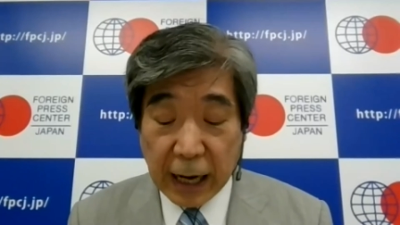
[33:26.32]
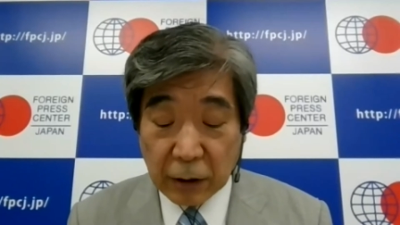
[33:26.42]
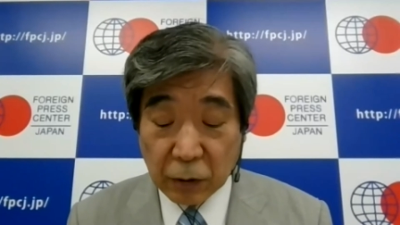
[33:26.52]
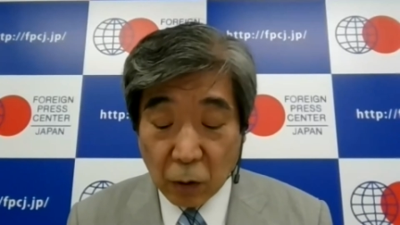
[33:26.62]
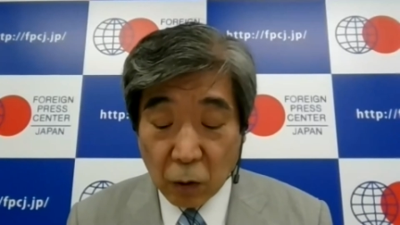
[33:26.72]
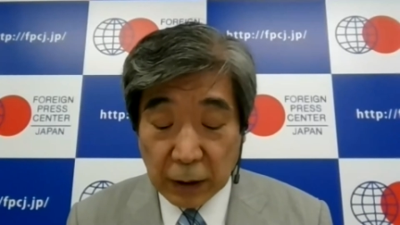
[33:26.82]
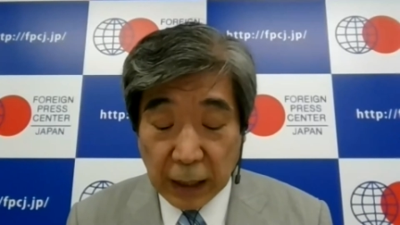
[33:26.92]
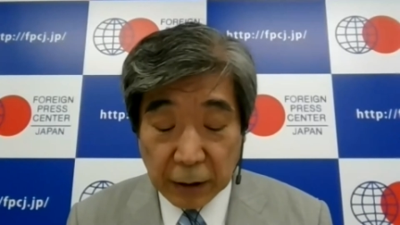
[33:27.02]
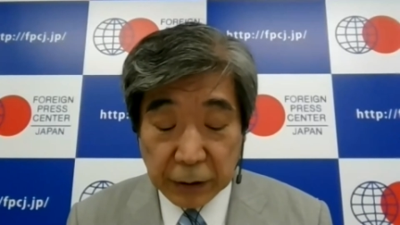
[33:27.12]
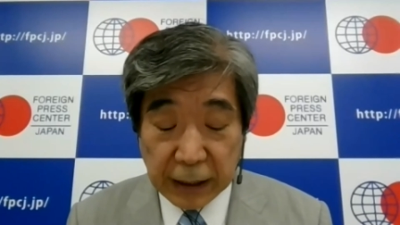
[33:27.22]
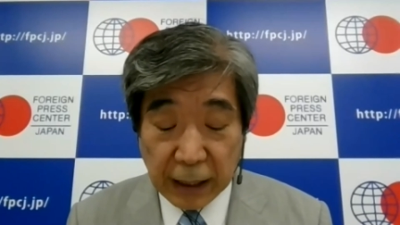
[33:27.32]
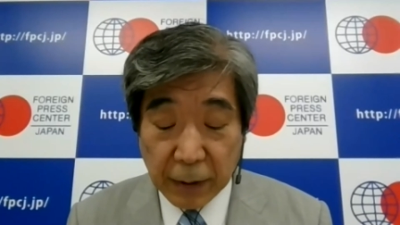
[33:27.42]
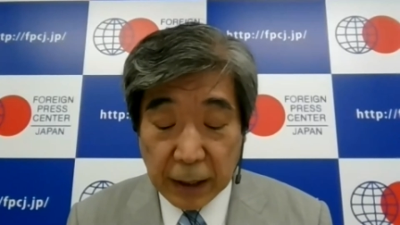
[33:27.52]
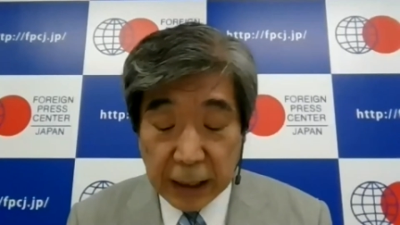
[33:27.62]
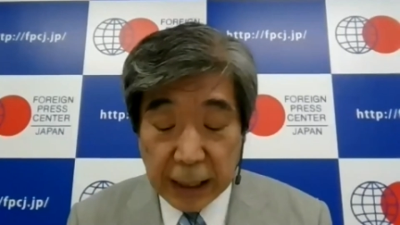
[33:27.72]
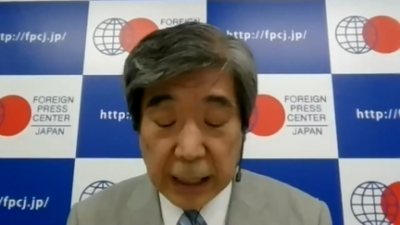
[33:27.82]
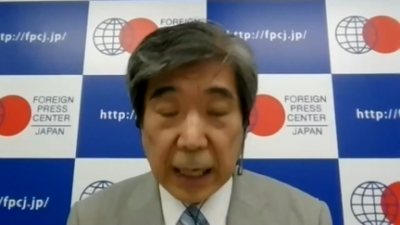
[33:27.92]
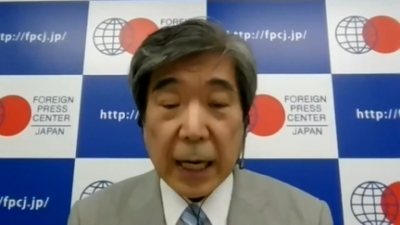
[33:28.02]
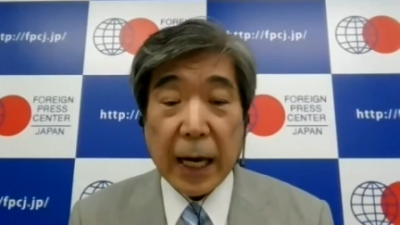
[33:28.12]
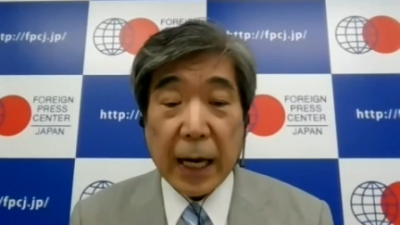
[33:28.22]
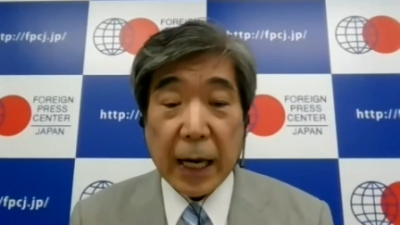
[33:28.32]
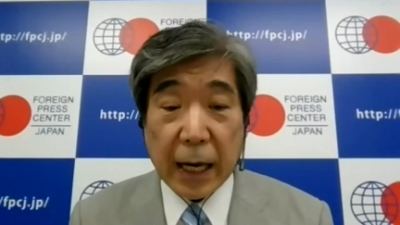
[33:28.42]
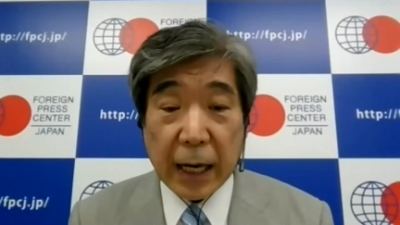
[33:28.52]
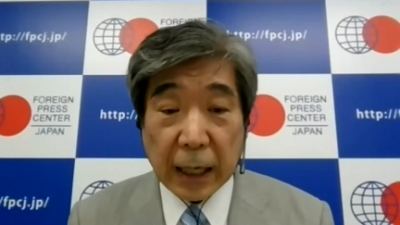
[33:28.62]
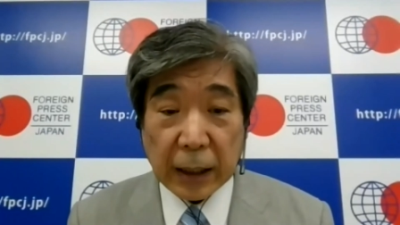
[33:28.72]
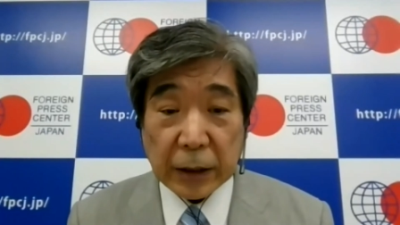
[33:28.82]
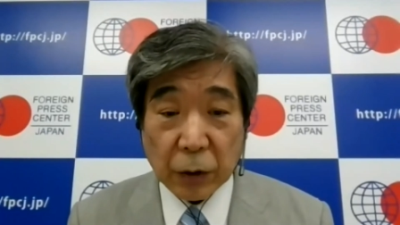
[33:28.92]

On the damages of A-bomb,